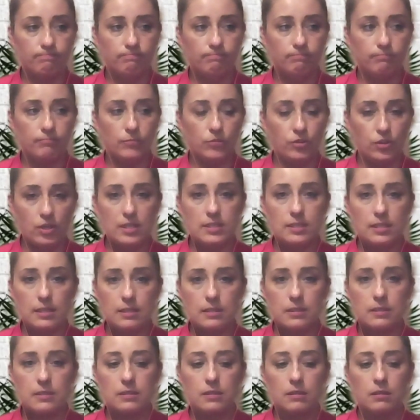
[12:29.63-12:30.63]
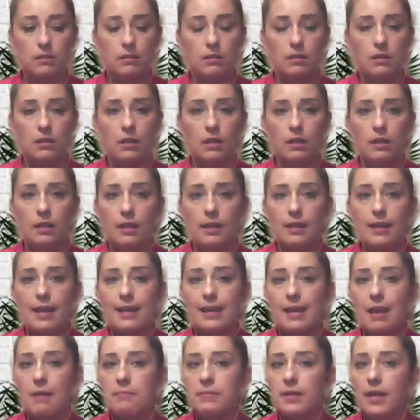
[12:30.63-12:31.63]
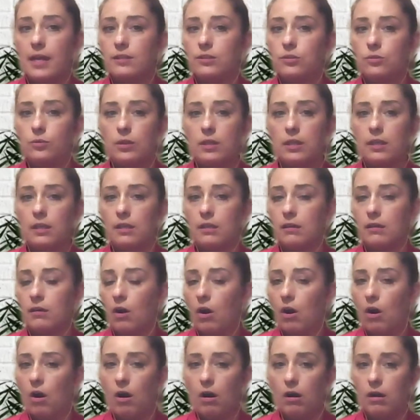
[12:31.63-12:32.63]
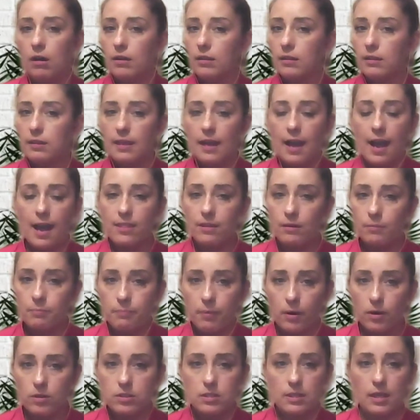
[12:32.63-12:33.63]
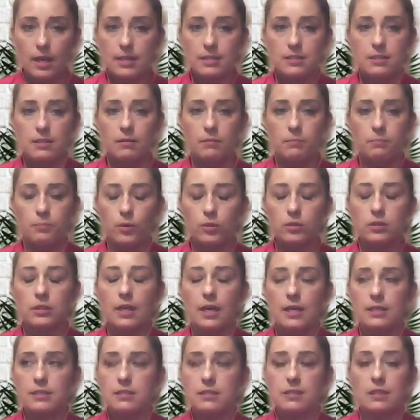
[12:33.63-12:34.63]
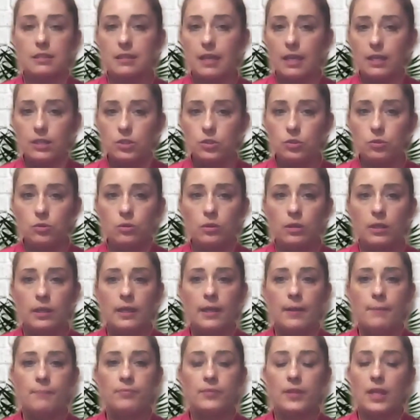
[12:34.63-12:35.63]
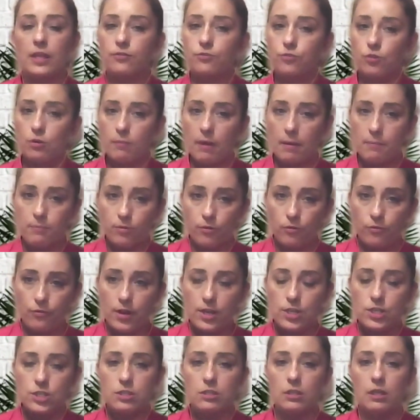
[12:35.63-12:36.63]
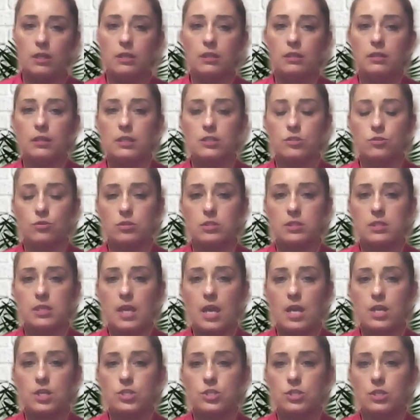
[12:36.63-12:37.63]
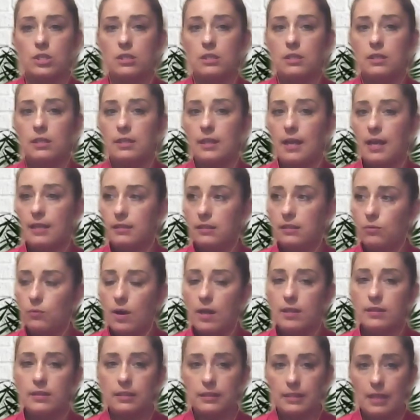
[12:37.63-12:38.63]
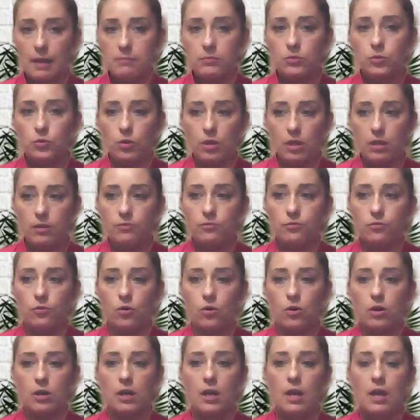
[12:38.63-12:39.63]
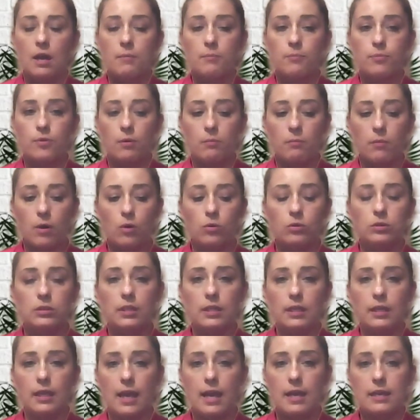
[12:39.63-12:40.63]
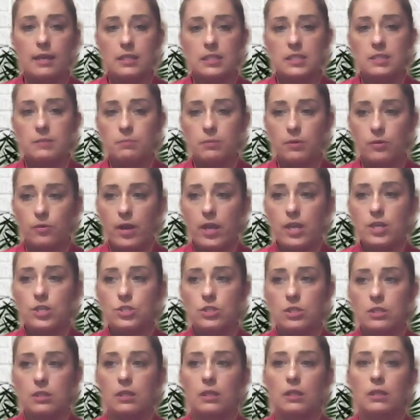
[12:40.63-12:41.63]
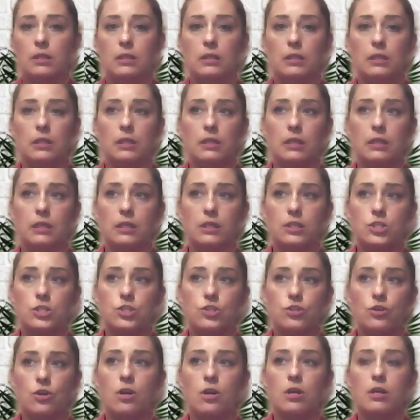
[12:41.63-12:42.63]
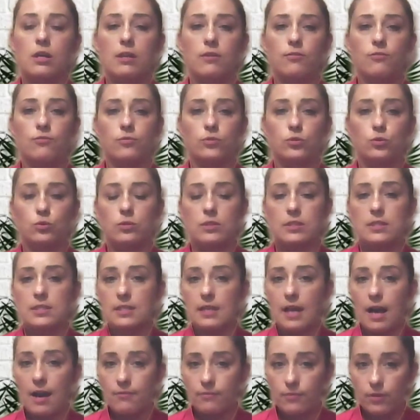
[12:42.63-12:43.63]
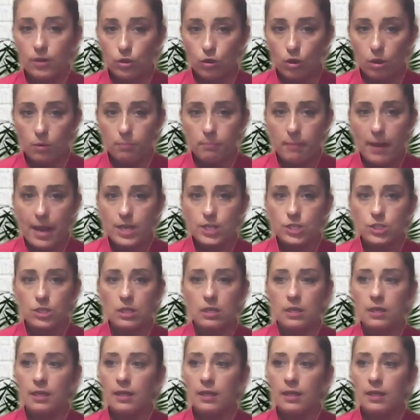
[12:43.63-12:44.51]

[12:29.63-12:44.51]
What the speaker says: reasons. Like I'm not doing the other podcast that I do, not for my professional association, not the one that I'm doing for promoting an inspirational journey to discover your passion.